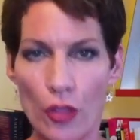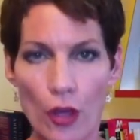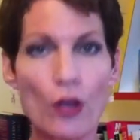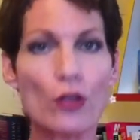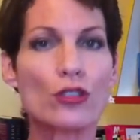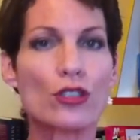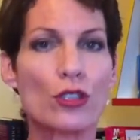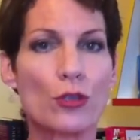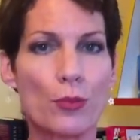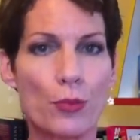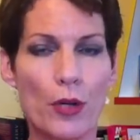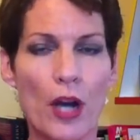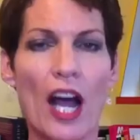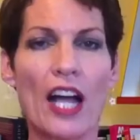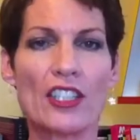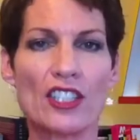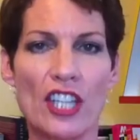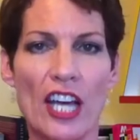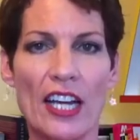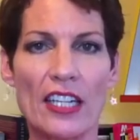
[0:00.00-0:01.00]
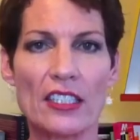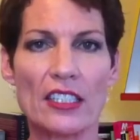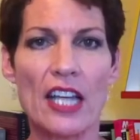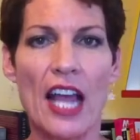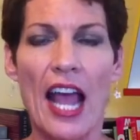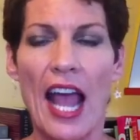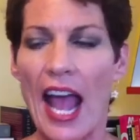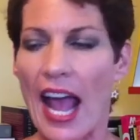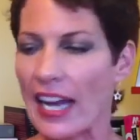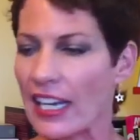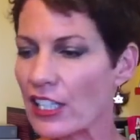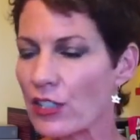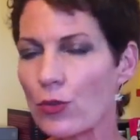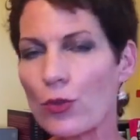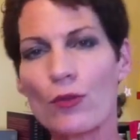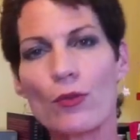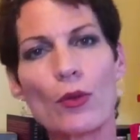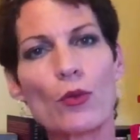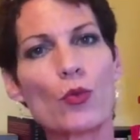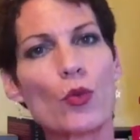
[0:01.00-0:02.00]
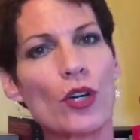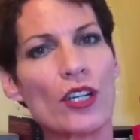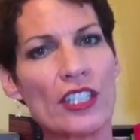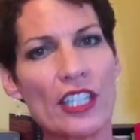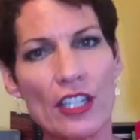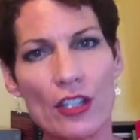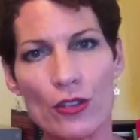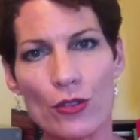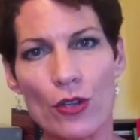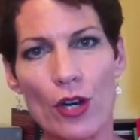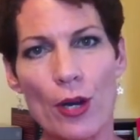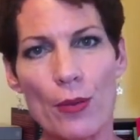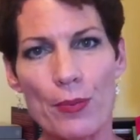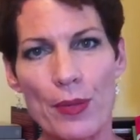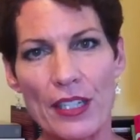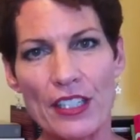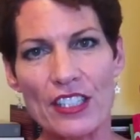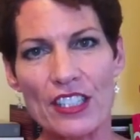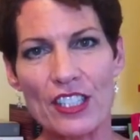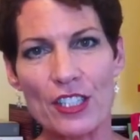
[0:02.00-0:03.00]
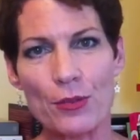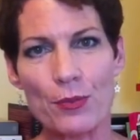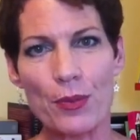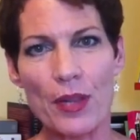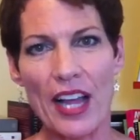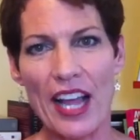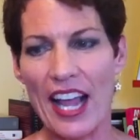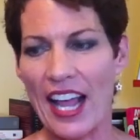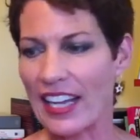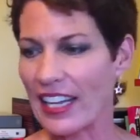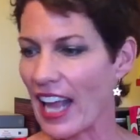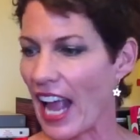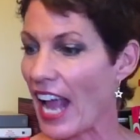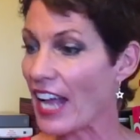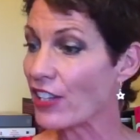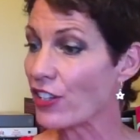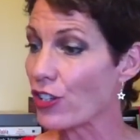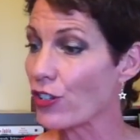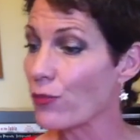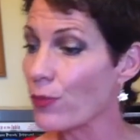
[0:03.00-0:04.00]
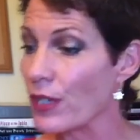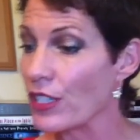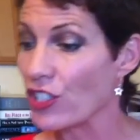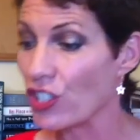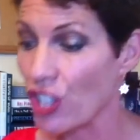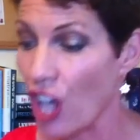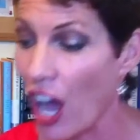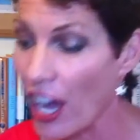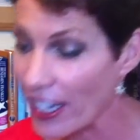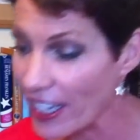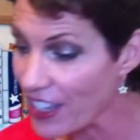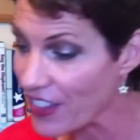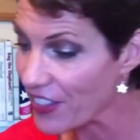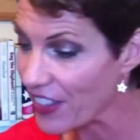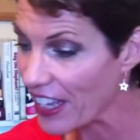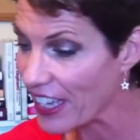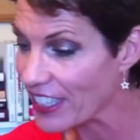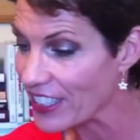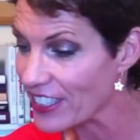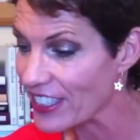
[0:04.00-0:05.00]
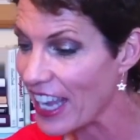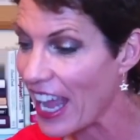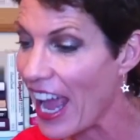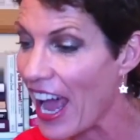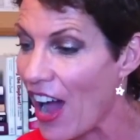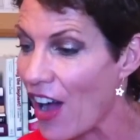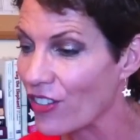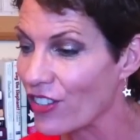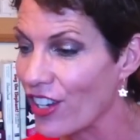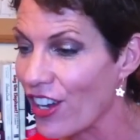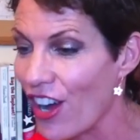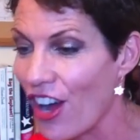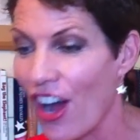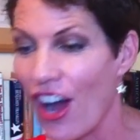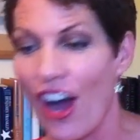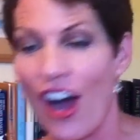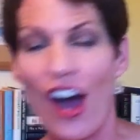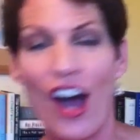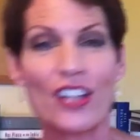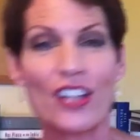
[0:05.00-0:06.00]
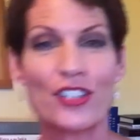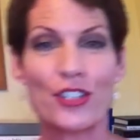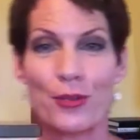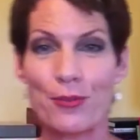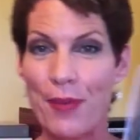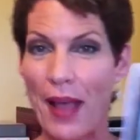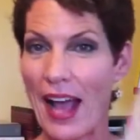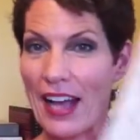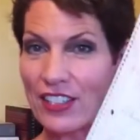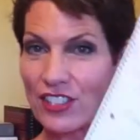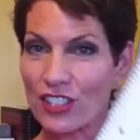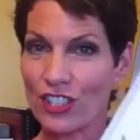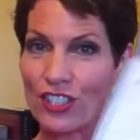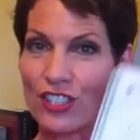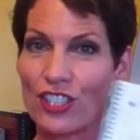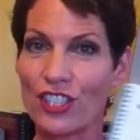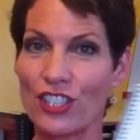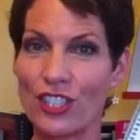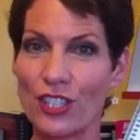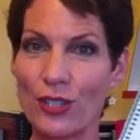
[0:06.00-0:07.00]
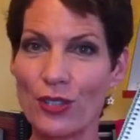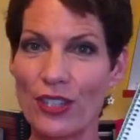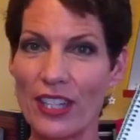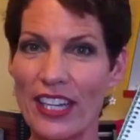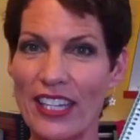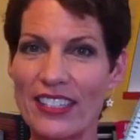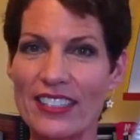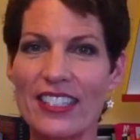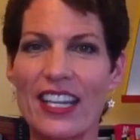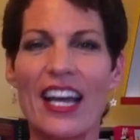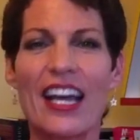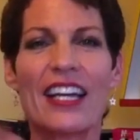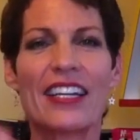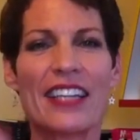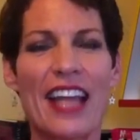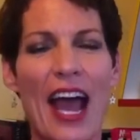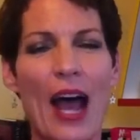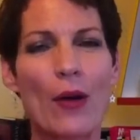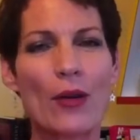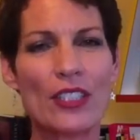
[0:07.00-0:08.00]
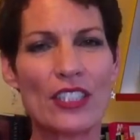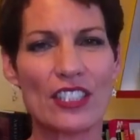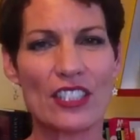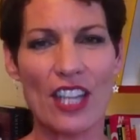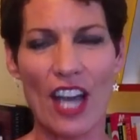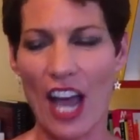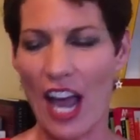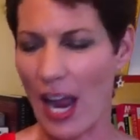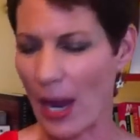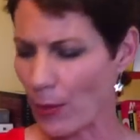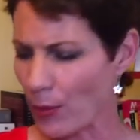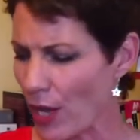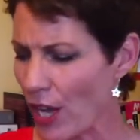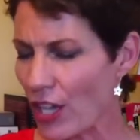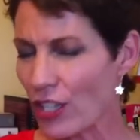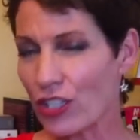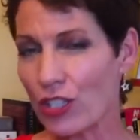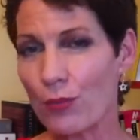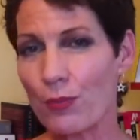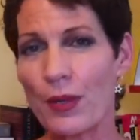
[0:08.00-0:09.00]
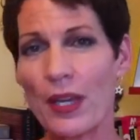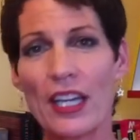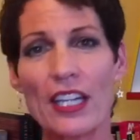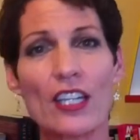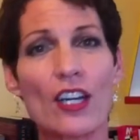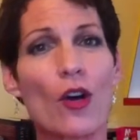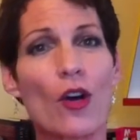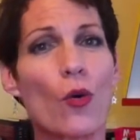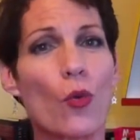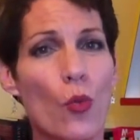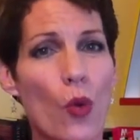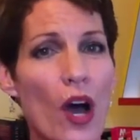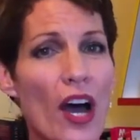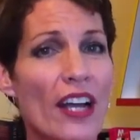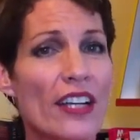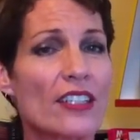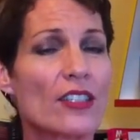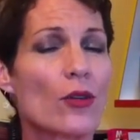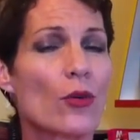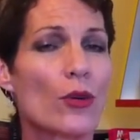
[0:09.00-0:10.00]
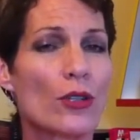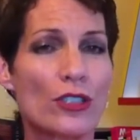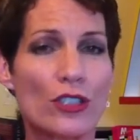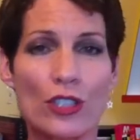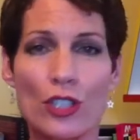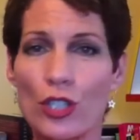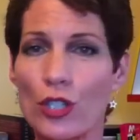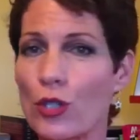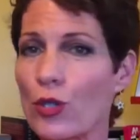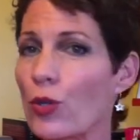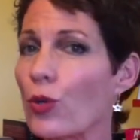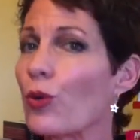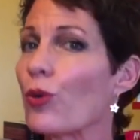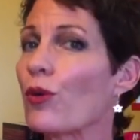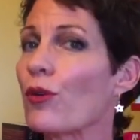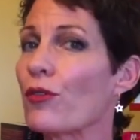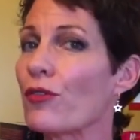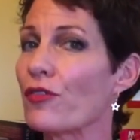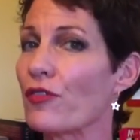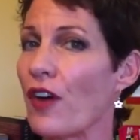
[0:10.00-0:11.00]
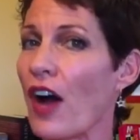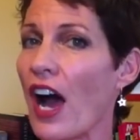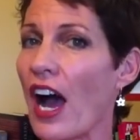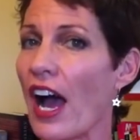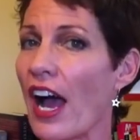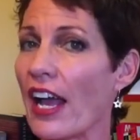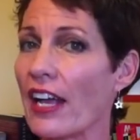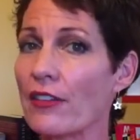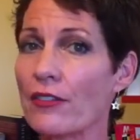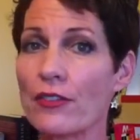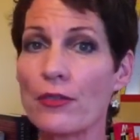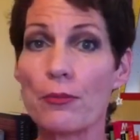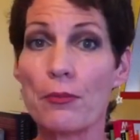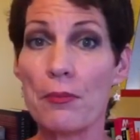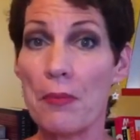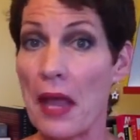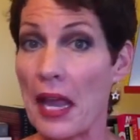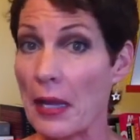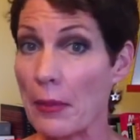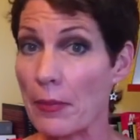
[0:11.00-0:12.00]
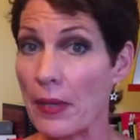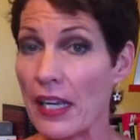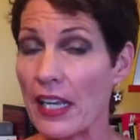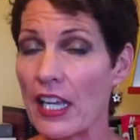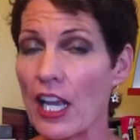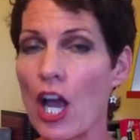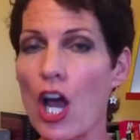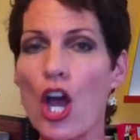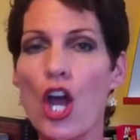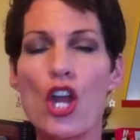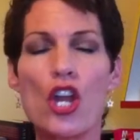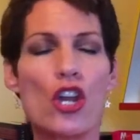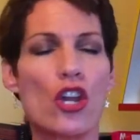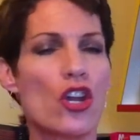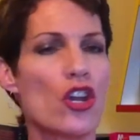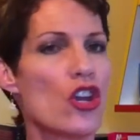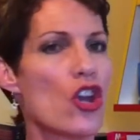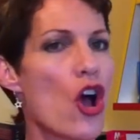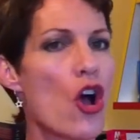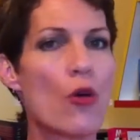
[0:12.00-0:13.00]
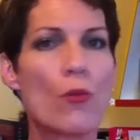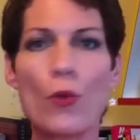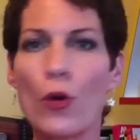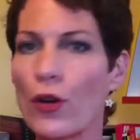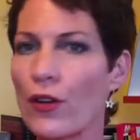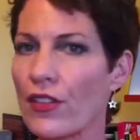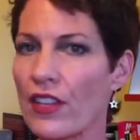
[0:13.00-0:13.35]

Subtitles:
Those are projects. And as we've been working through our business plan and you've been jotting things down on your master to-do list, now it's time to pick 1 or 2, 5 maybe, no